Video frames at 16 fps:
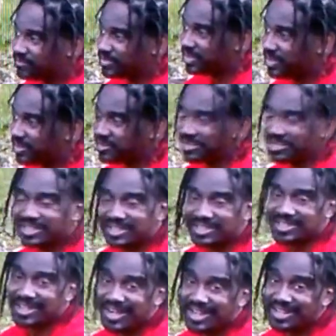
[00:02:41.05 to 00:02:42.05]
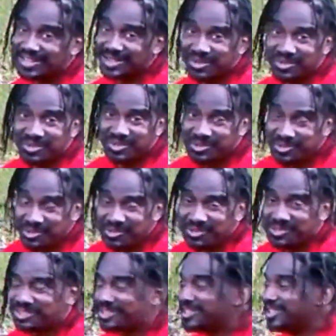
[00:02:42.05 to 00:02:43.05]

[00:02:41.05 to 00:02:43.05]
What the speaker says: The only thing that I don't use